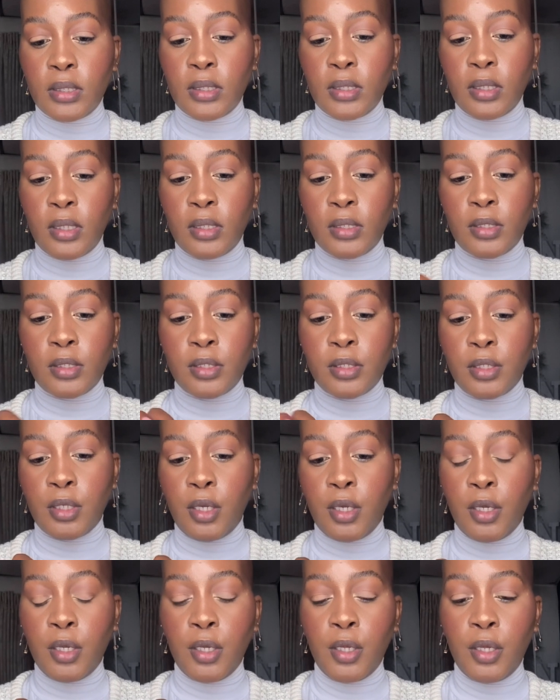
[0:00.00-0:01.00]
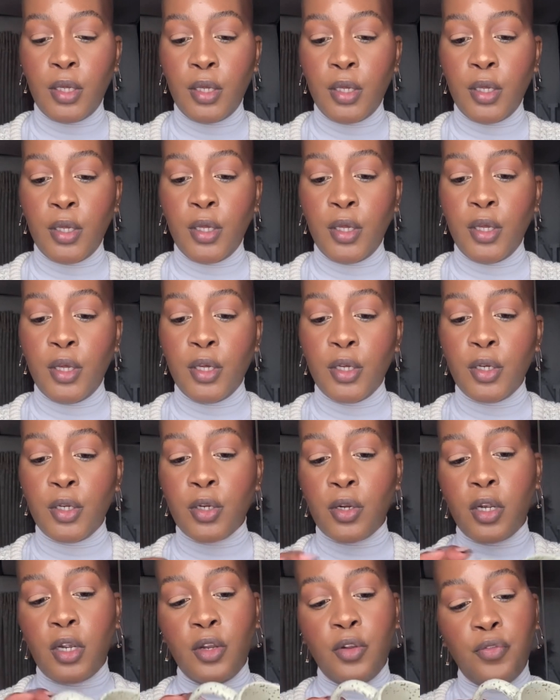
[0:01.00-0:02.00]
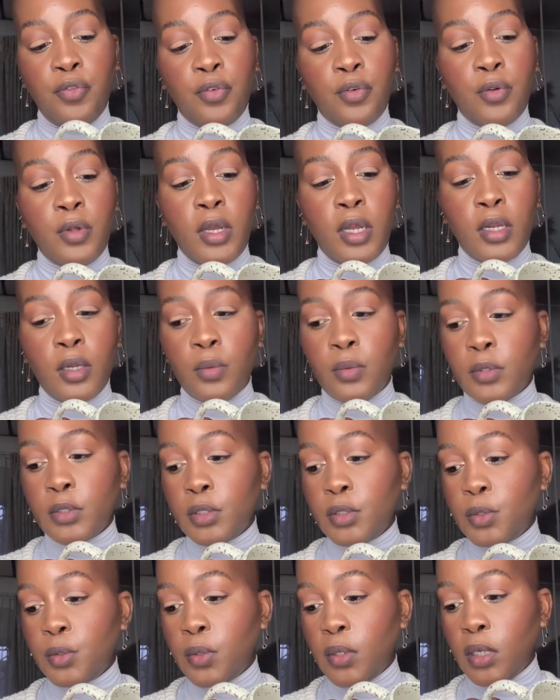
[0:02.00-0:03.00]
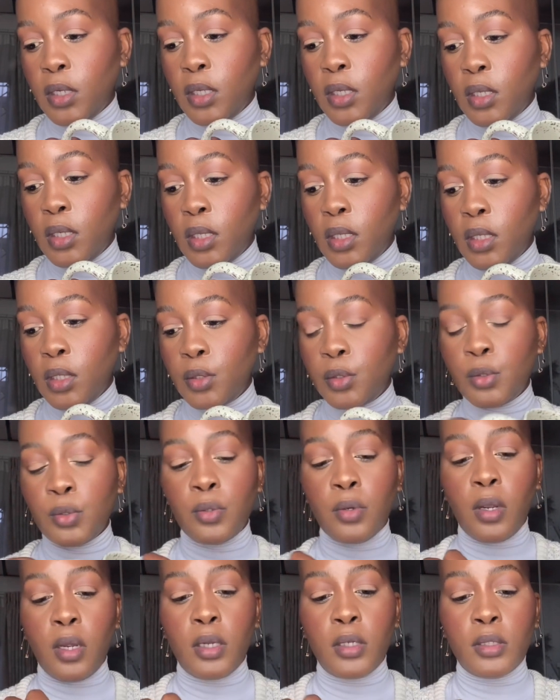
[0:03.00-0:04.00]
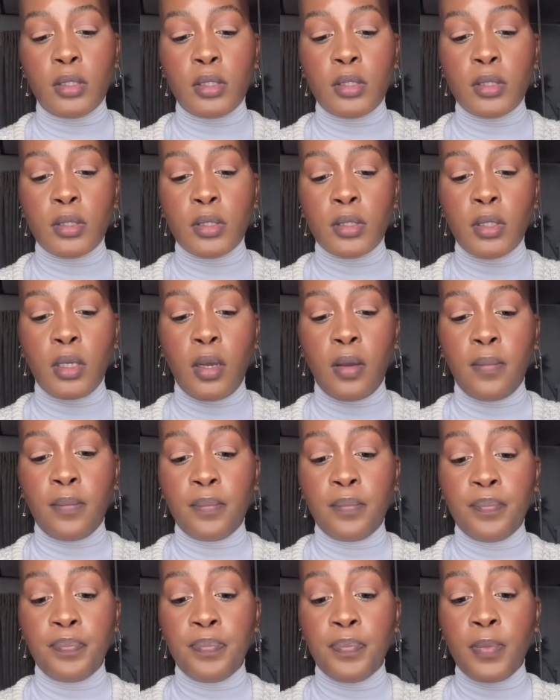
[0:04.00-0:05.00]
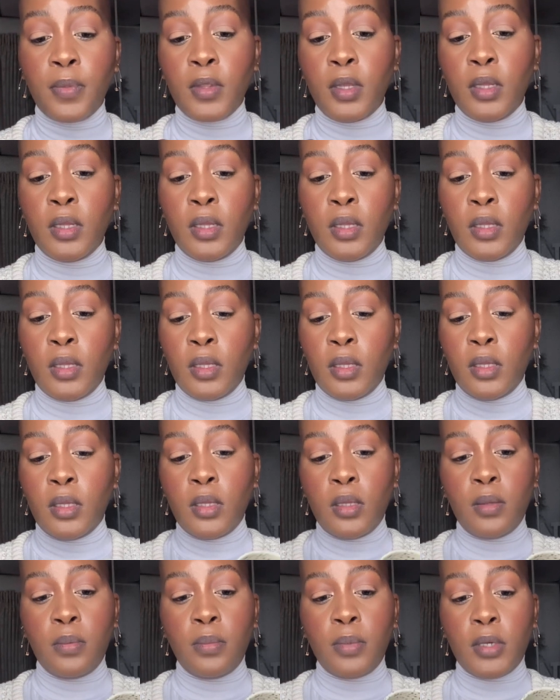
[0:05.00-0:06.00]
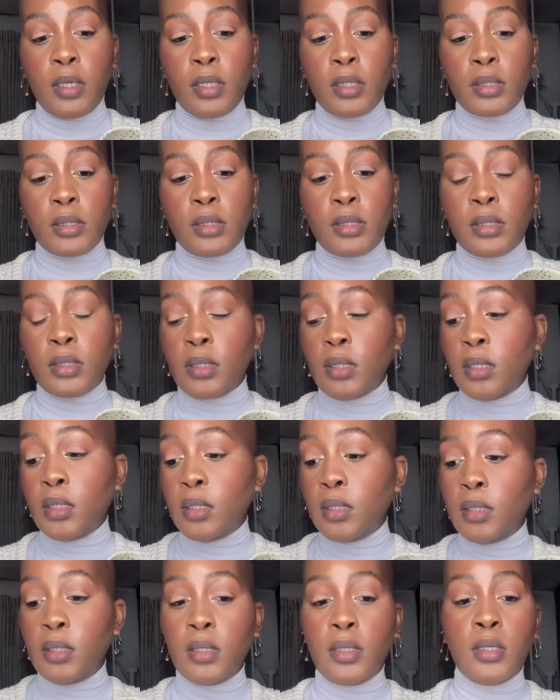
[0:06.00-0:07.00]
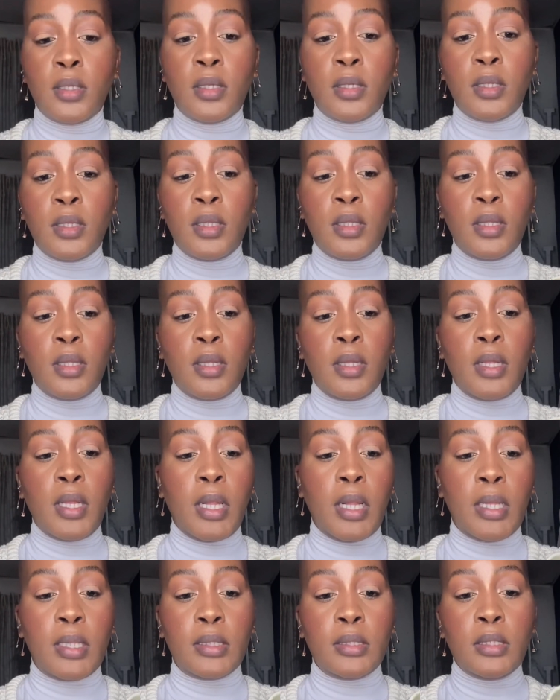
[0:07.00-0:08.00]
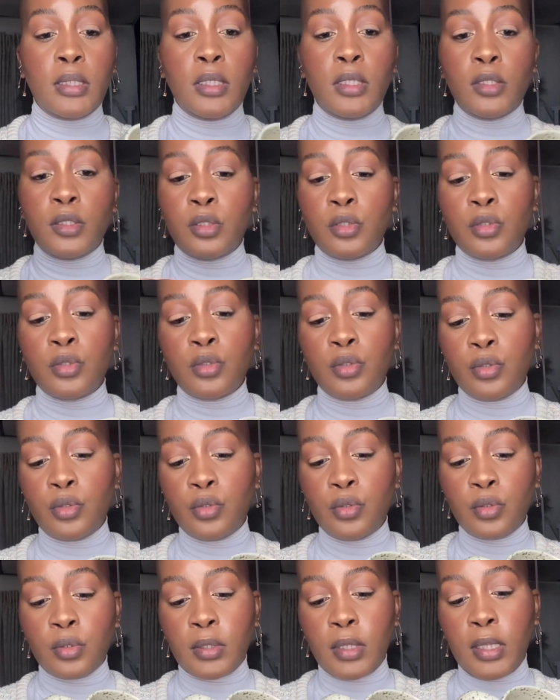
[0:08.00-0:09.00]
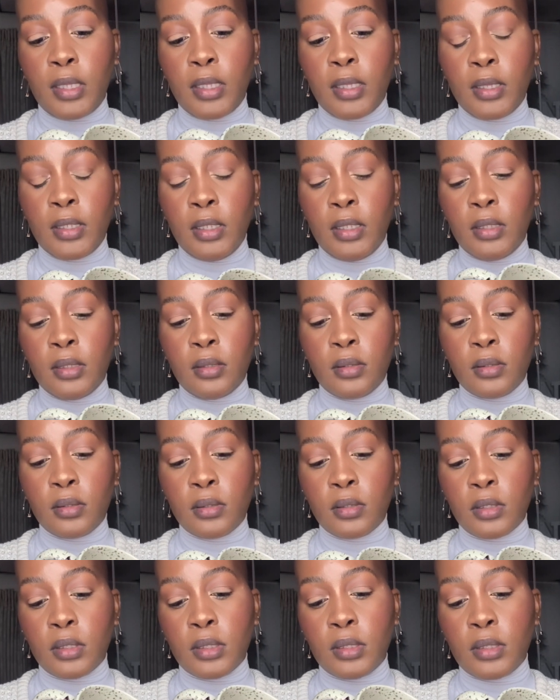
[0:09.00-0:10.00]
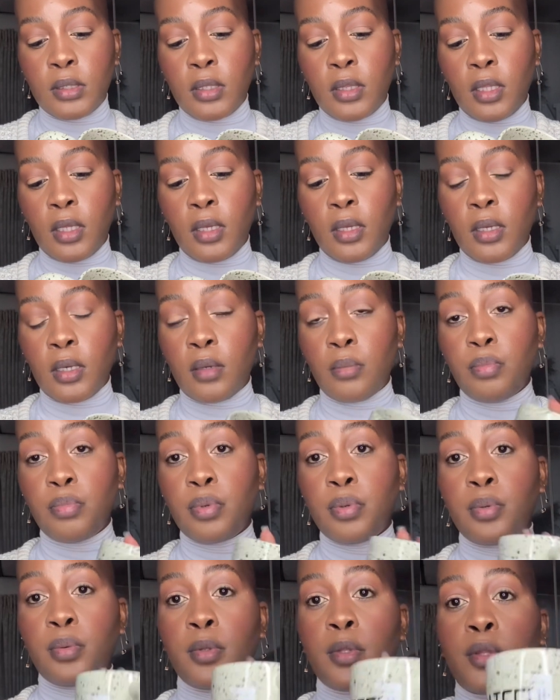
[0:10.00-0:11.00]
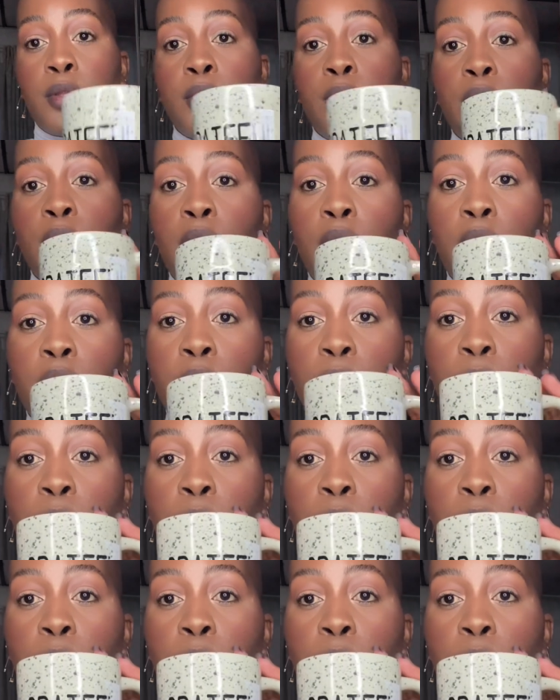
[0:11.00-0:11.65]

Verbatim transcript: says grateful and it was 22 rand, yeah. But I'll need to clean this thing up with hot